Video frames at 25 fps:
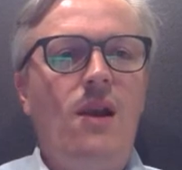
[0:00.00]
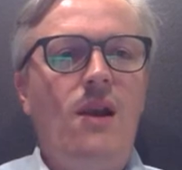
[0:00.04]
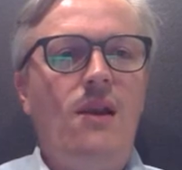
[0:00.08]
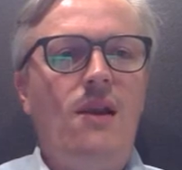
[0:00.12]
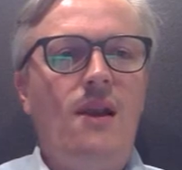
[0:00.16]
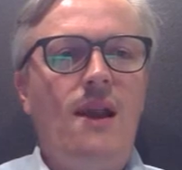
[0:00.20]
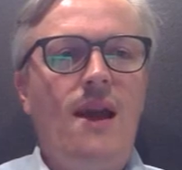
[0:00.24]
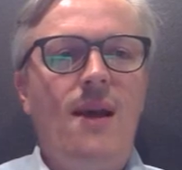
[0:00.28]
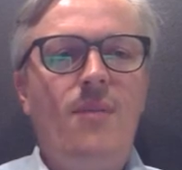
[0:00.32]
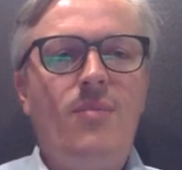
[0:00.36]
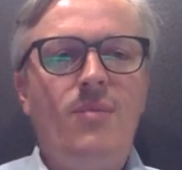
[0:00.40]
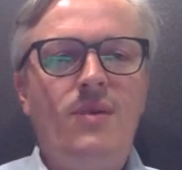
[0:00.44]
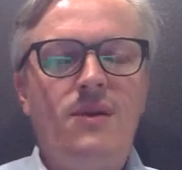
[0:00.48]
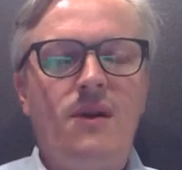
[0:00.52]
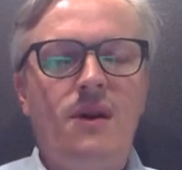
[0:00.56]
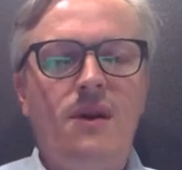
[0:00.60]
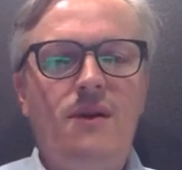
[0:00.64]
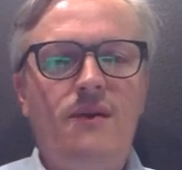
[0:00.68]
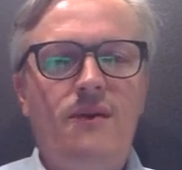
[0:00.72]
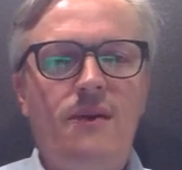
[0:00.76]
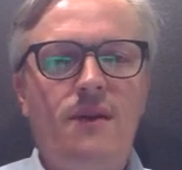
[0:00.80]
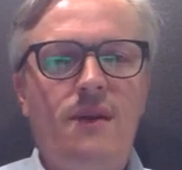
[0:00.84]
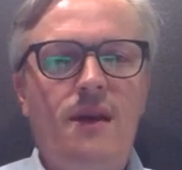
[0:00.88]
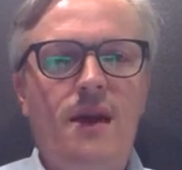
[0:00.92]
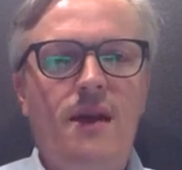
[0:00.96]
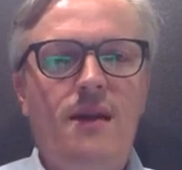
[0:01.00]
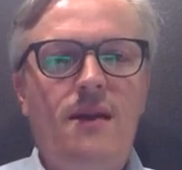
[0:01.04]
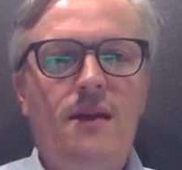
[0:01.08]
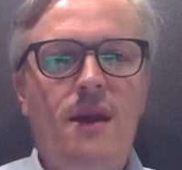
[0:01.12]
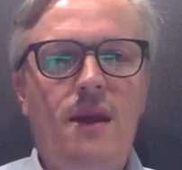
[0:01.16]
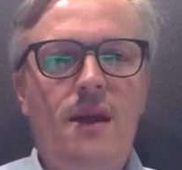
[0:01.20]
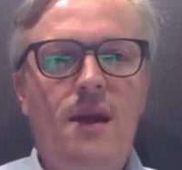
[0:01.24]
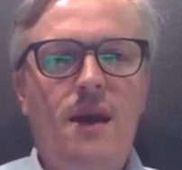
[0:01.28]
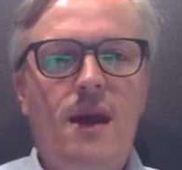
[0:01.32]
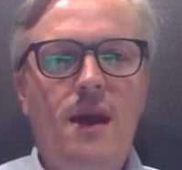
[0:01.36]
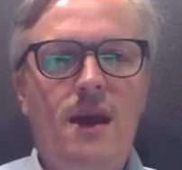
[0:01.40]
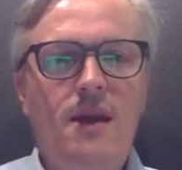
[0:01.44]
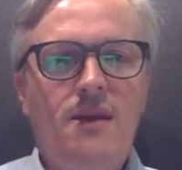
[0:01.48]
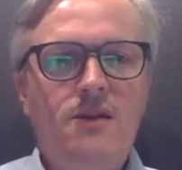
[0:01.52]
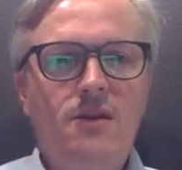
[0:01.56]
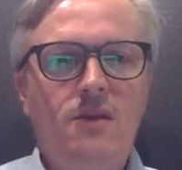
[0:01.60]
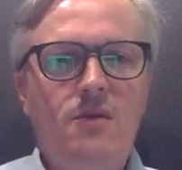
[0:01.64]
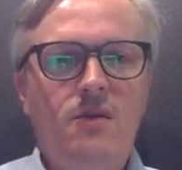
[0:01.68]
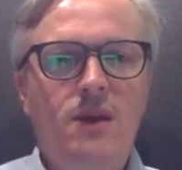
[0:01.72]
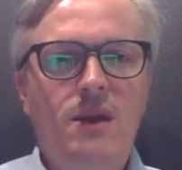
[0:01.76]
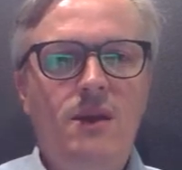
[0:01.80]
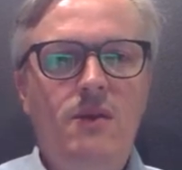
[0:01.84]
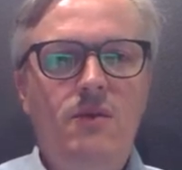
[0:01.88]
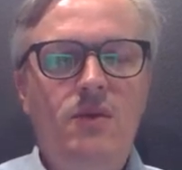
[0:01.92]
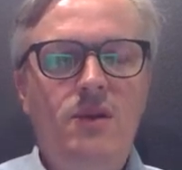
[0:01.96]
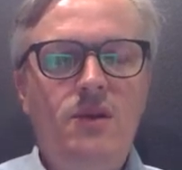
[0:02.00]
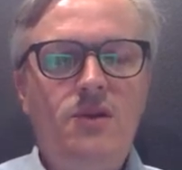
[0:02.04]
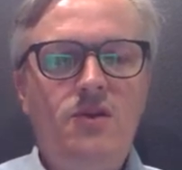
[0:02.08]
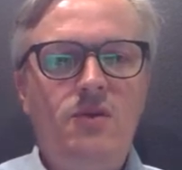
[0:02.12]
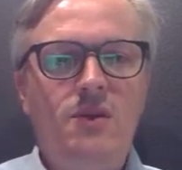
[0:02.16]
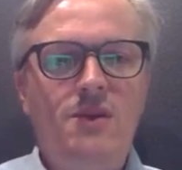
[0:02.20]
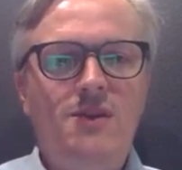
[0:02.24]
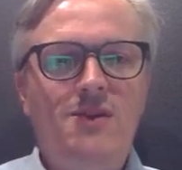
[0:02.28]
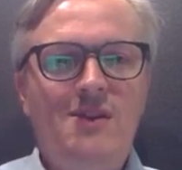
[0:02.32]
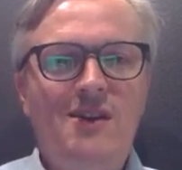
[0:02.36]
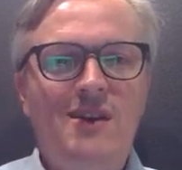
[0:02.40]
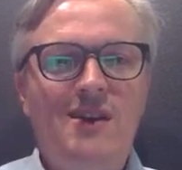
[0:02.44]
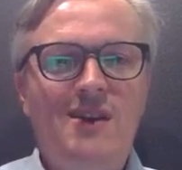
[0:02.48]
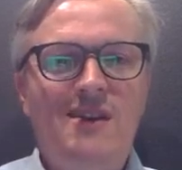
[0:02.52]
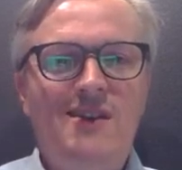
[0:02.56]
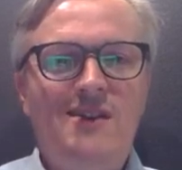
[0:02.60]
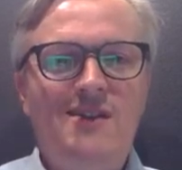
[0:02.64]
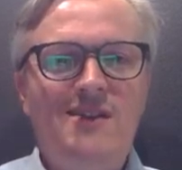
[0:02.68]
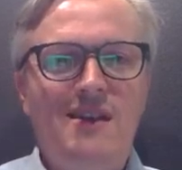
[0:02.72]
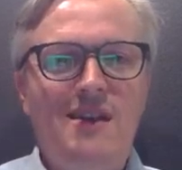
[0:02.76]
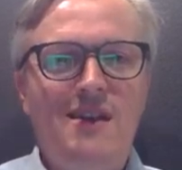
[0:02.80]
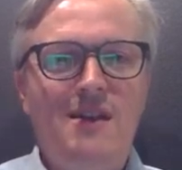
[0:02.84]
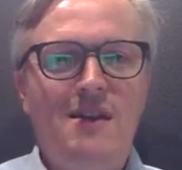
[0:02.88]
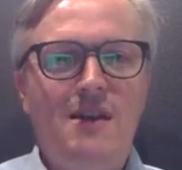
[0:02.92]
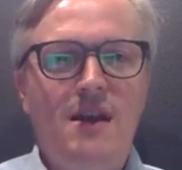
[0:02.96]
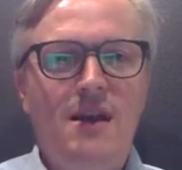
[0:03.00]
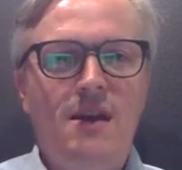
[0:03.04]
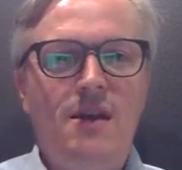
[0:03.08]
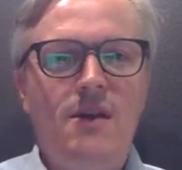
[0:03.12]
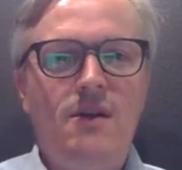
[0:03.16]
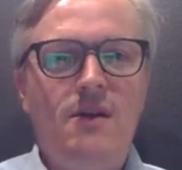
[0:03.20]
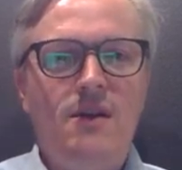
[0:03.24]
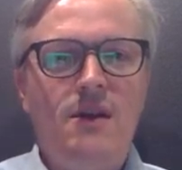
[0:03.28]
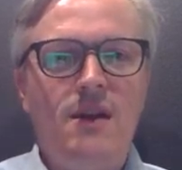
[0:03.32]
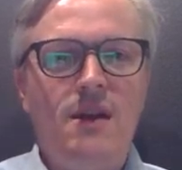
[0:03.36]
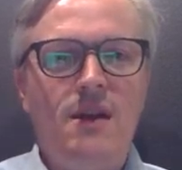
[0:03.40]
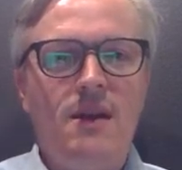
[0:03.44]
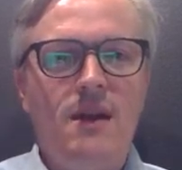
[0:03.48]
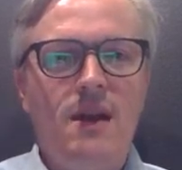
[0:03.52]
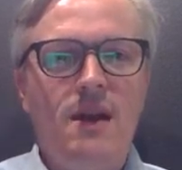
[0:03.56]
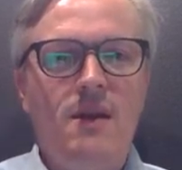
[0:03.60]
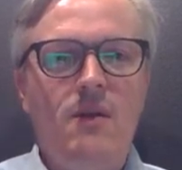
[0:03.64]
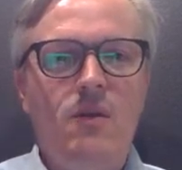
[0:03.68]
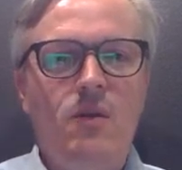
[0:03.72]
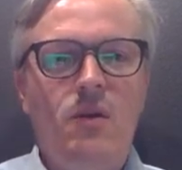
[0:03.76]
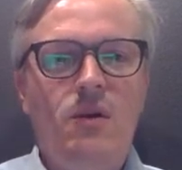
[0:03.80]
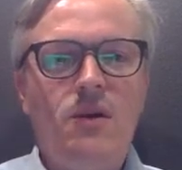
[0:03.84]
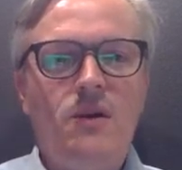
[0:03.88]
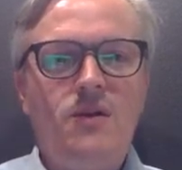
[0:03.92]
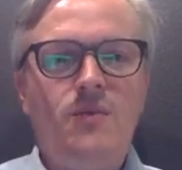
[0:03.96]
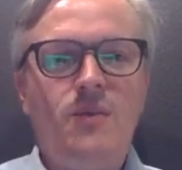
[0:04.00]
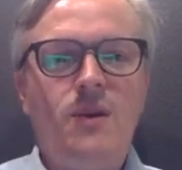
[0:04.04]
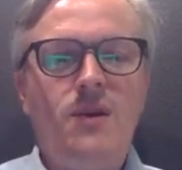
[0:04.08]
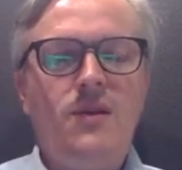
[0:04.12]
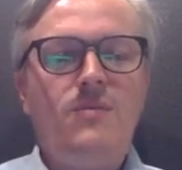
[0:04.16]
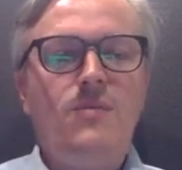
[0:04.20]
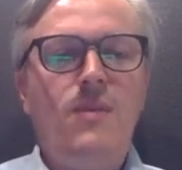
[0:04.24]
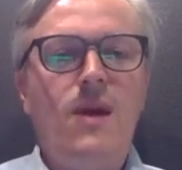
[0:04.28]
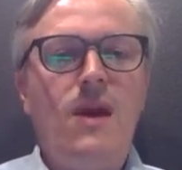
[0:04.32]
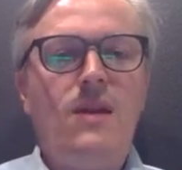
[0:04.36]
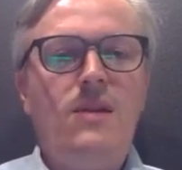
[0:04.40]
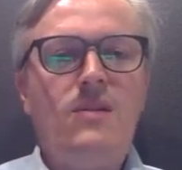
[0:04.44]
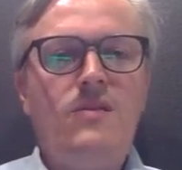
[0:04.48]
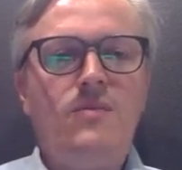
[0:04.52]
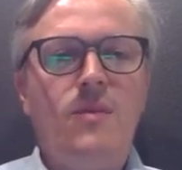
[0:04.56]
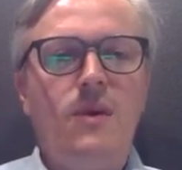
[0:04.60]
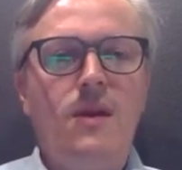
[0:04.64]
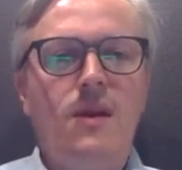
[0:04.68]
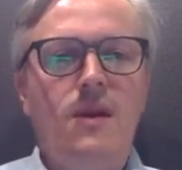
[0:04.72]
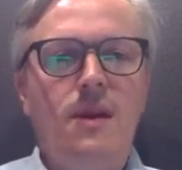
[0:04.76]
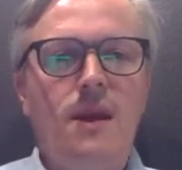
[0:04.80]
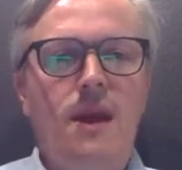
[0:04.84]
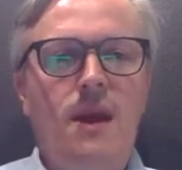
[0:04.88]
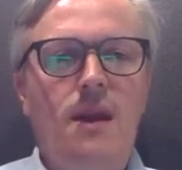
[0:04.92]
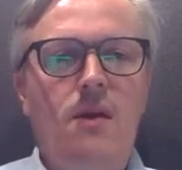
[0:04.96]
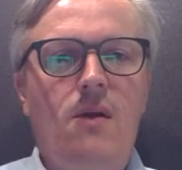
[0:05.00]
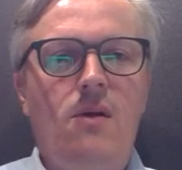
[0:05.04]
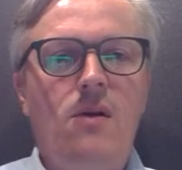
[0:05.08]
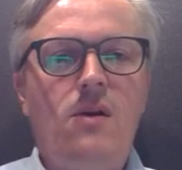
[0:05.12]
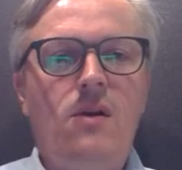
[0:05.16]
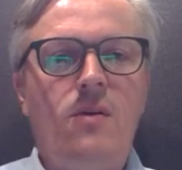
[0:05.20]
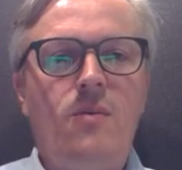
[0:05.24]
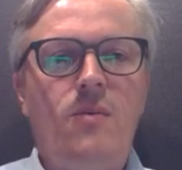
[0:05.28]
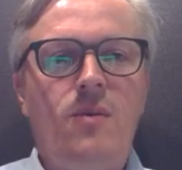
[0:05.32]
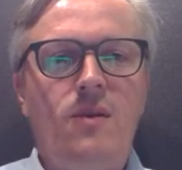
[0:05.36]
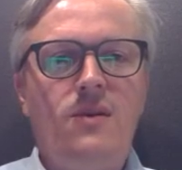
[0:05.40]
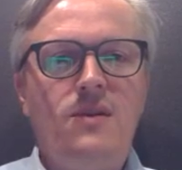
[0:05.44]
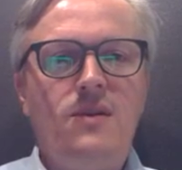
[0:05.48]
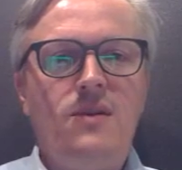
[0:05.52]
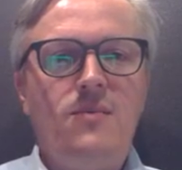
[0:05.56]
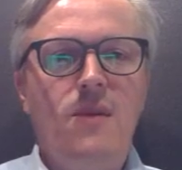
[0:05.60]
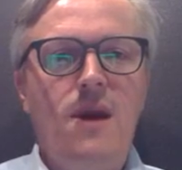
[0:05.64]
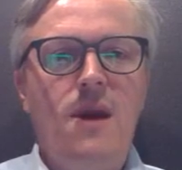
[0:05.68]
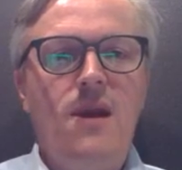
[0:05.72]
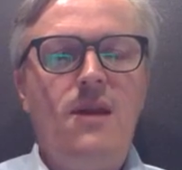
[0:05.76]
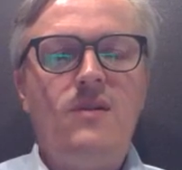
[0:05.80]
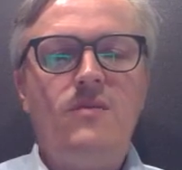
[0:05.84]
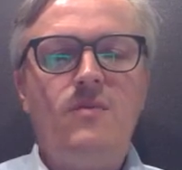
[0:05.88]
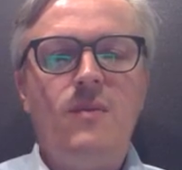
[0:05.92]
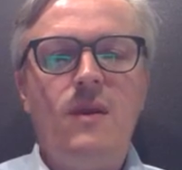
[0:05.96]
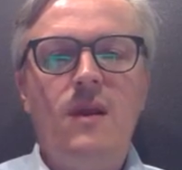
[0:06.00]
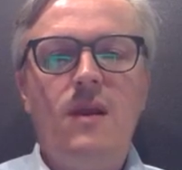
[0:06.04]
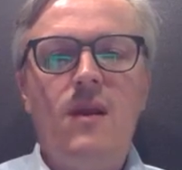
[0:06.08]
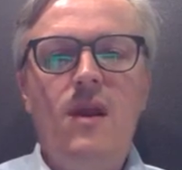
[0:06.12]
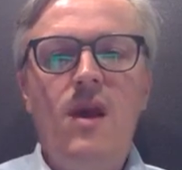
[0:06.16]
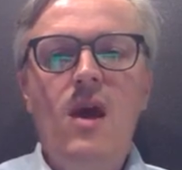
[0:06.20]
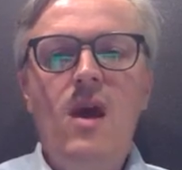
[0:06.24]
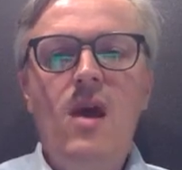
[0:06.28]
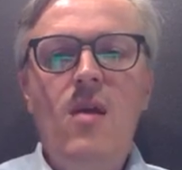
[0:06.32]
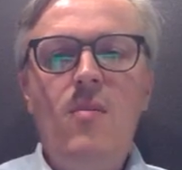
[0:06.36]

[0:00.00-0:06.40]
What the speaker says: little appetite for that. And so we switched gears and looked at workspace management and occupancy management.